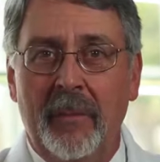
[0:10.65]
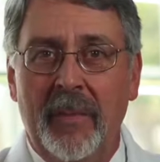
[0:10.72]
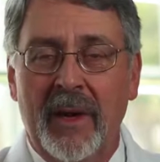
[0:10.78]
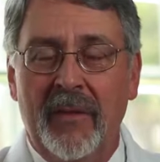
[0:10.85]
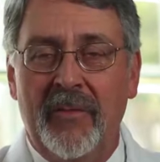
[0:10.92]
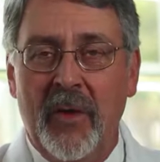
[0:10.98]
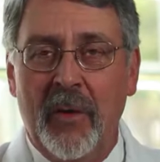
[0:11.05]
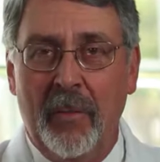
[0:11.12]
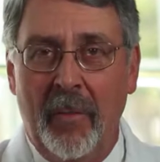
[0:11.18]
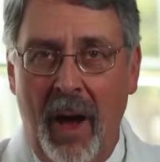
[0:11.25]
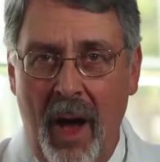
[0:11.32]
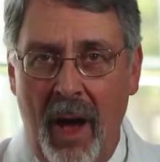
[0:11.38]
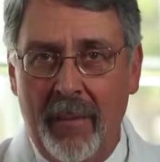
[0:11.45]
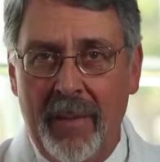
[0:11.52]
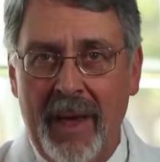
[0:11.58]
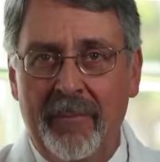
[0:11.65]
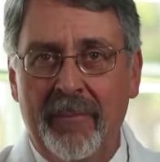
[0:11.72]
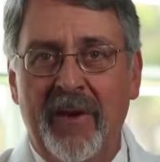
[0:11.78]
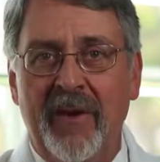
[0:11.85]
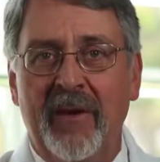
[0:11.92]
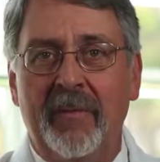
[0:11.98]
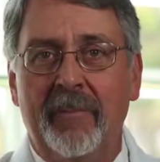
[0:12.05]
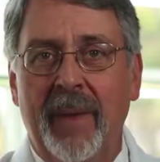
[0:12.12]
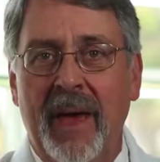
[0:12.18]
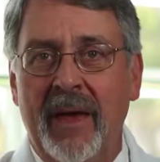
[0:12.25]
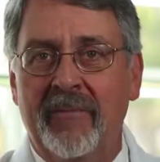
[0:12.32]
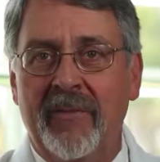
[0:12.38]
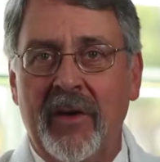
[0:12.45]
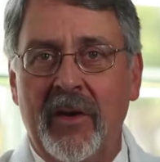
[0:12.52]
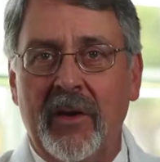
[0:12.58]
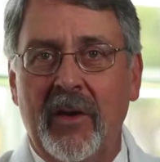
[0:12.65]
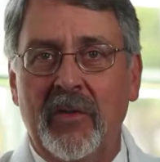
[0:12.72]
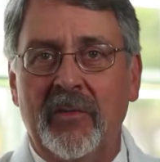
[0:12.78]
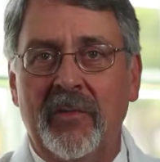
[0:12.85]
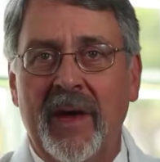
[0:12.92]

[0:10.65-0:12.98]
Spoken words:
But if your mom had bad varicose